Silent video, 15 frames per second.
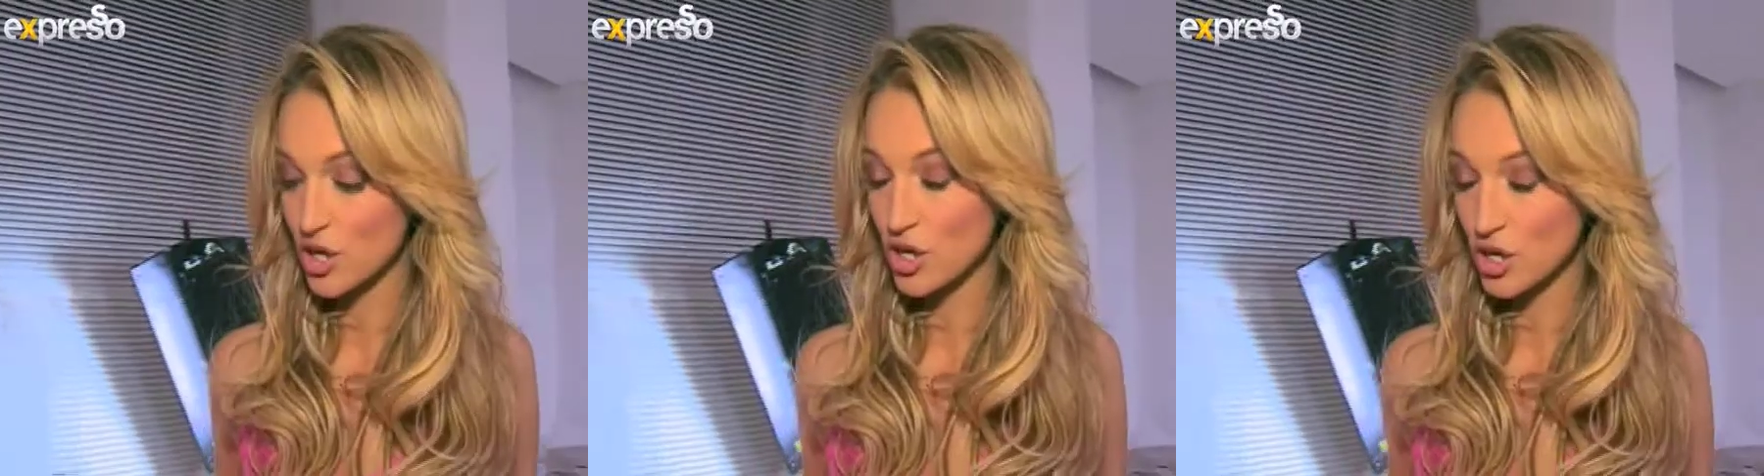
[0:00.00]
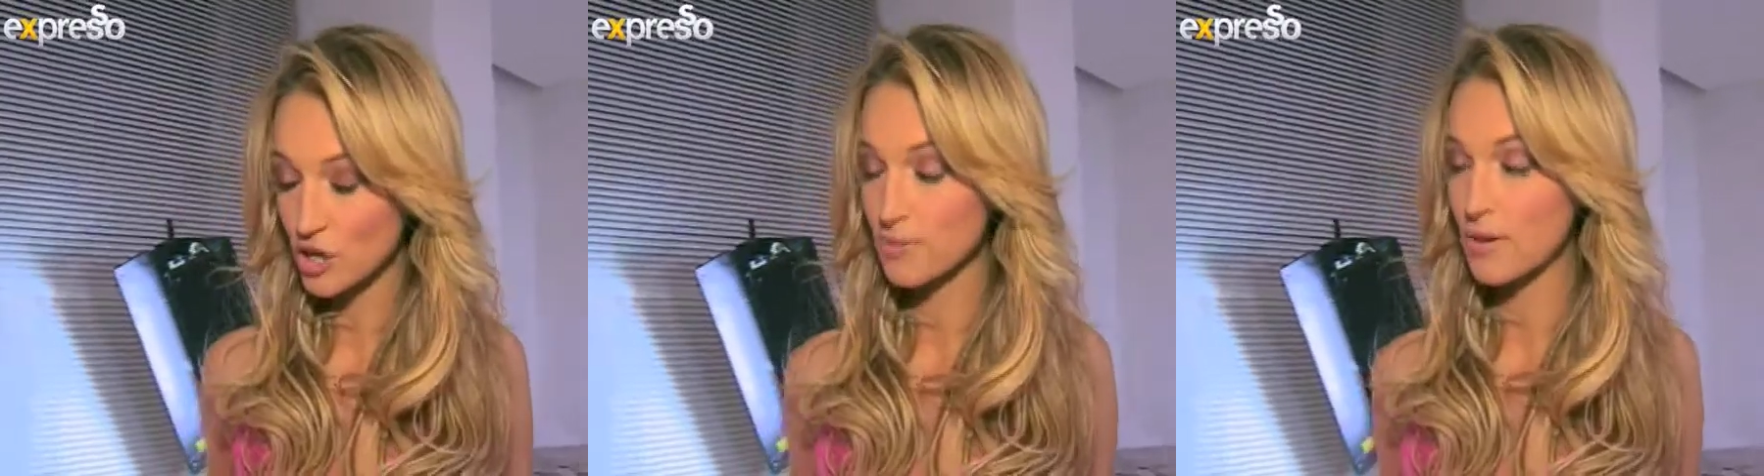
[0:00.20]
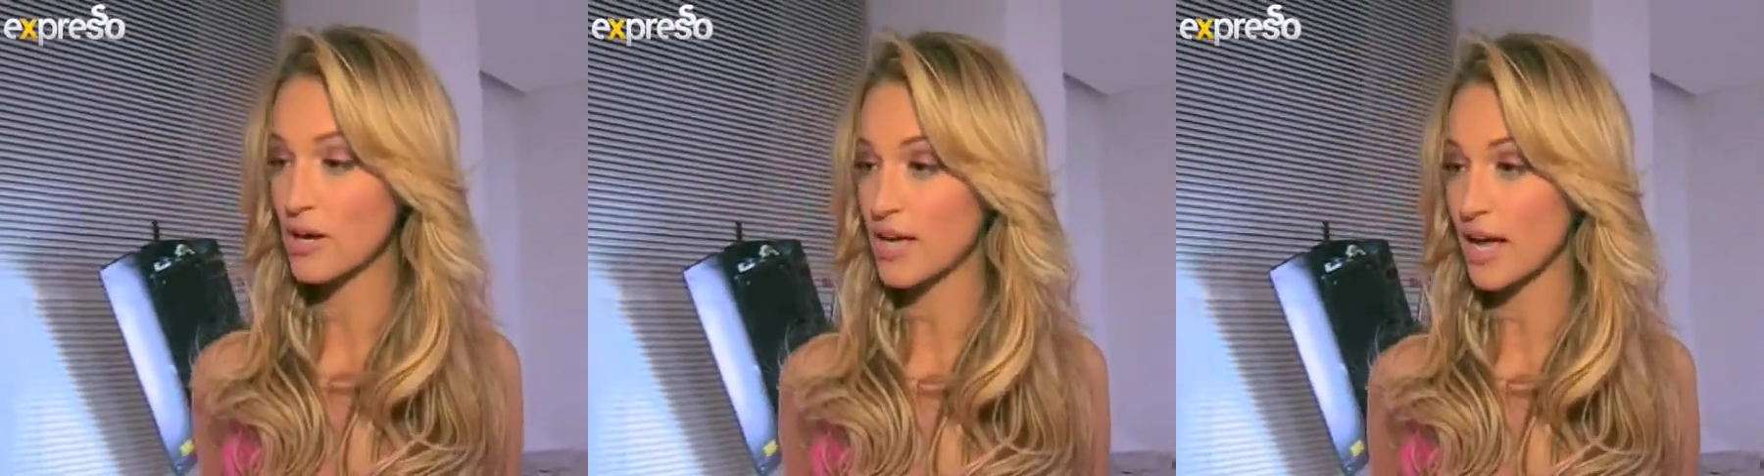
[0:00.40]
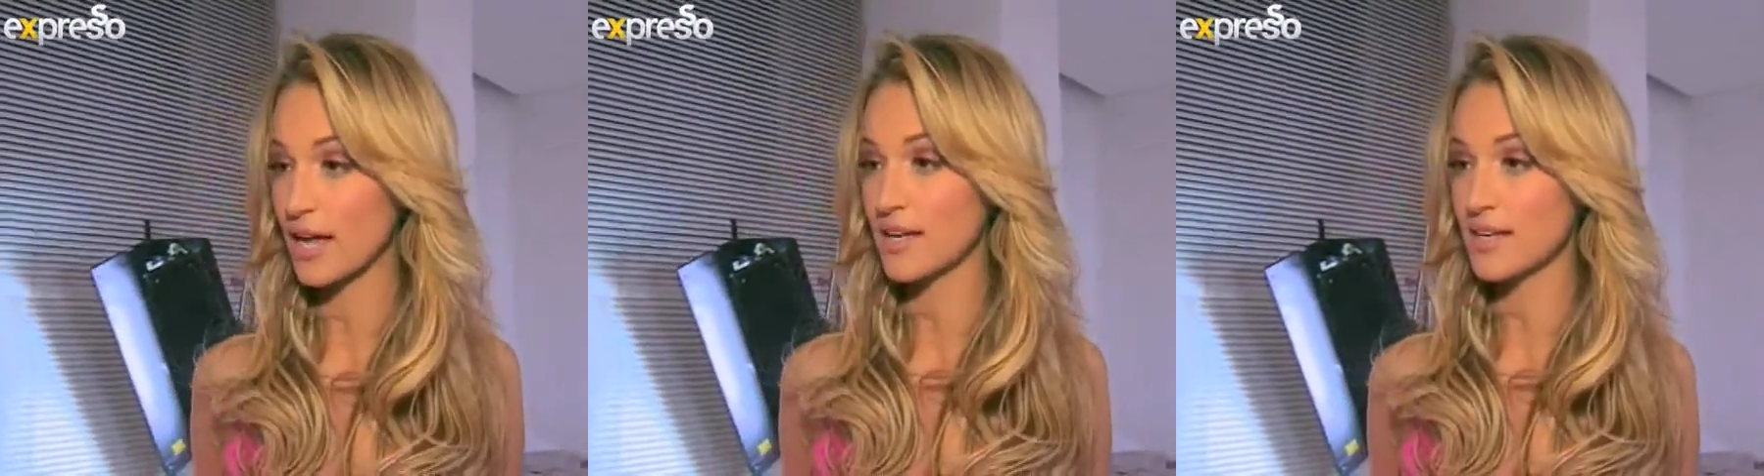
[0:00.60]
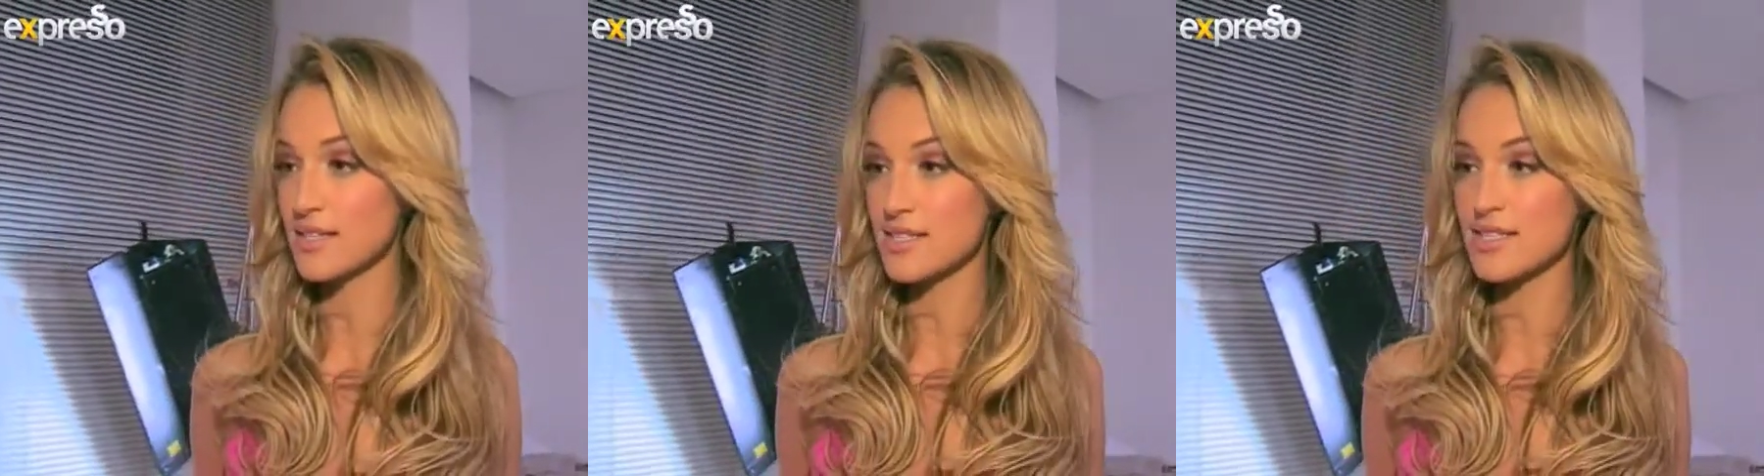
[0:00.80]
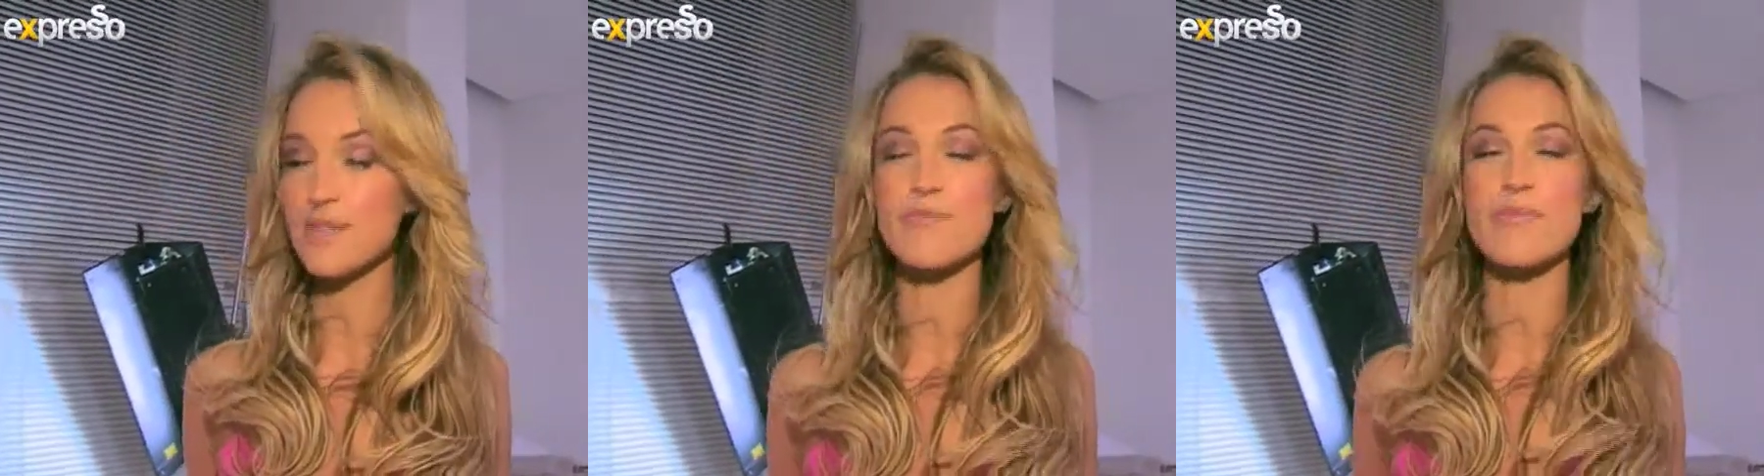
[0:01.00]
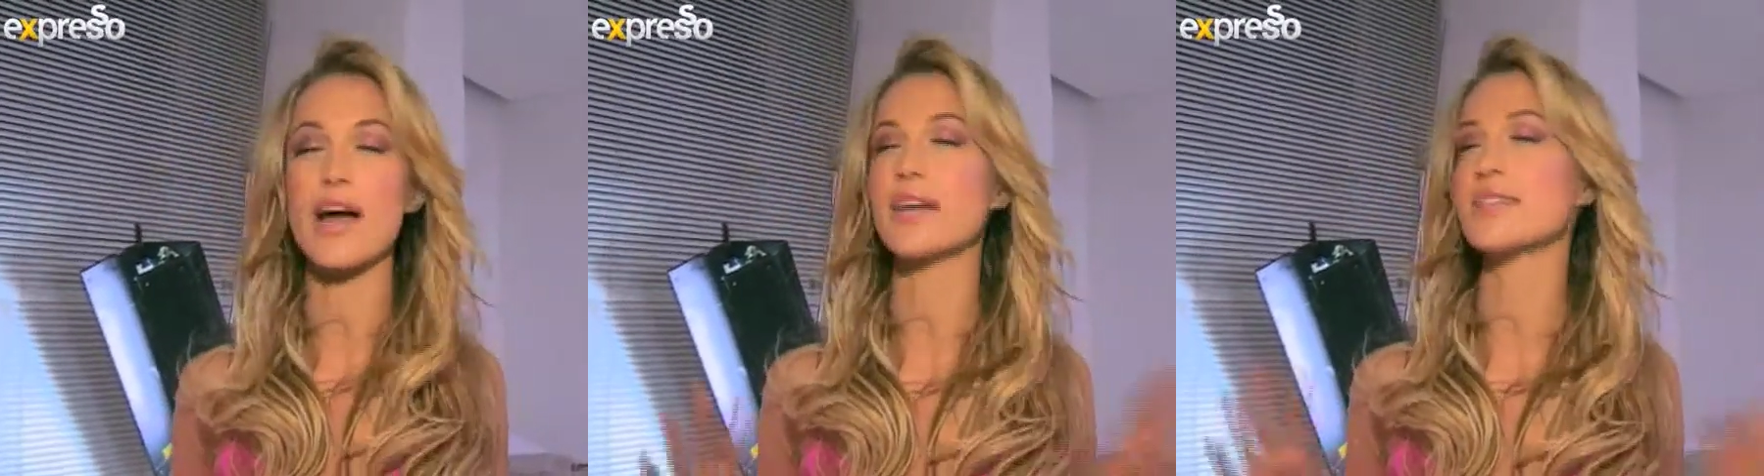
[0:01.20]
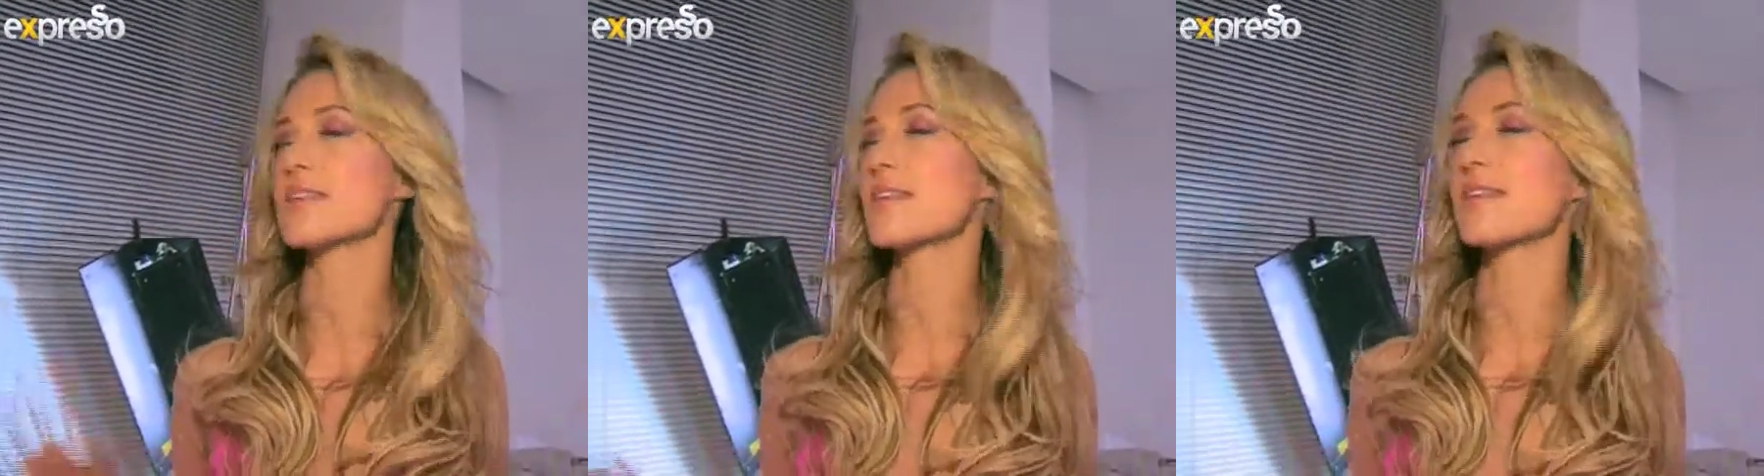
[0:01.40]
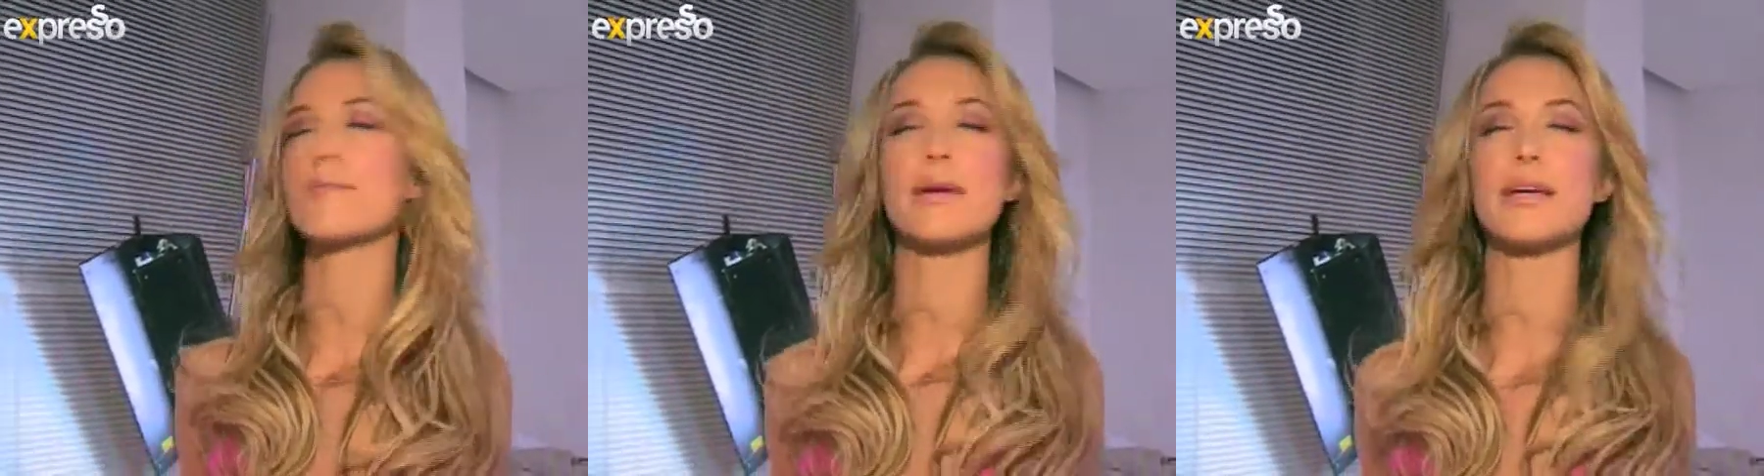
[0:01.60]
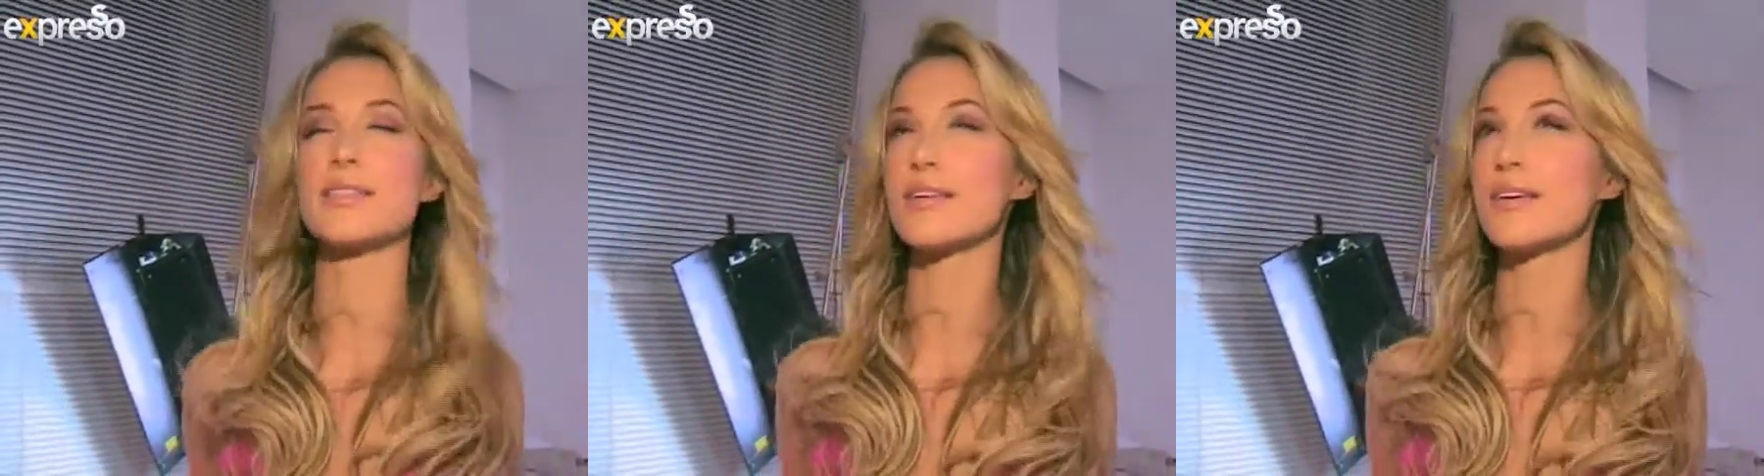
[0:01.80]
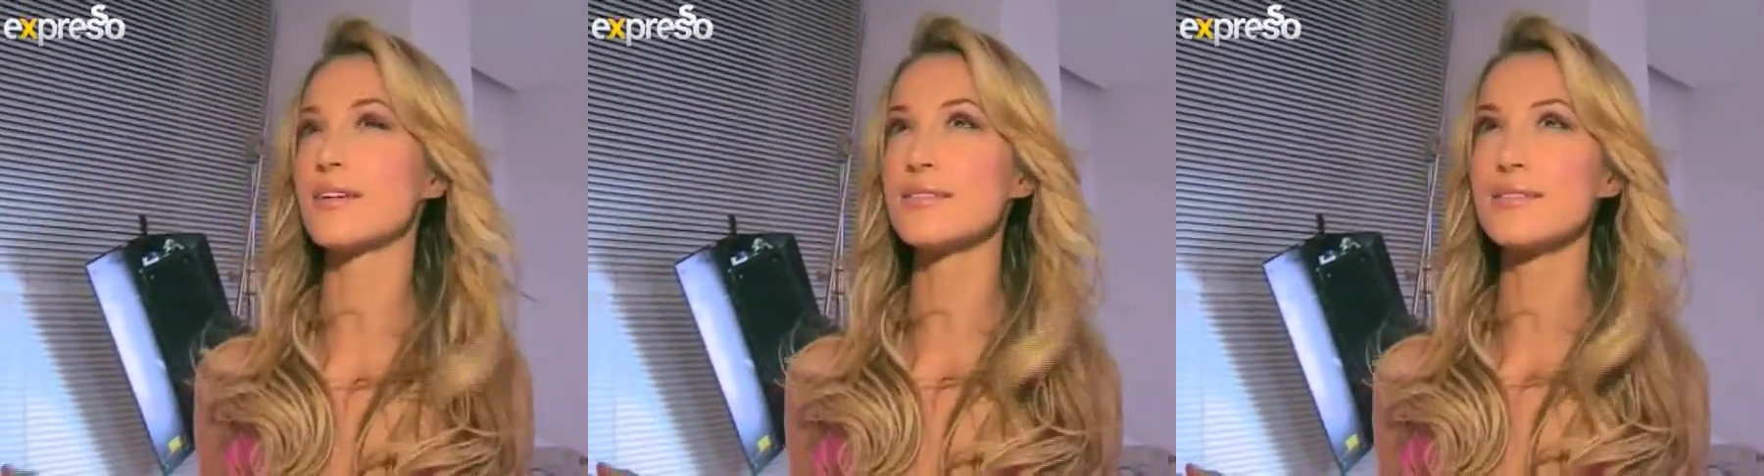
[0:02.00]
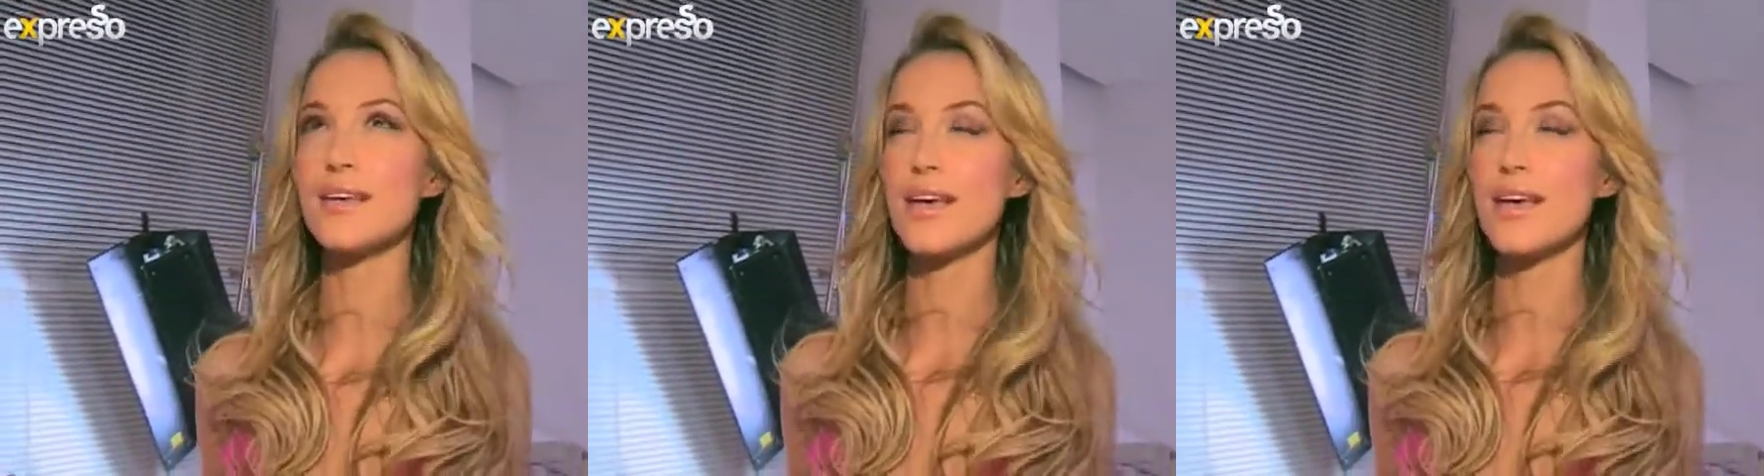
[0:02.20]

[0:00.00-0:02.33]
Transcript: bluer colours, the brighter the better,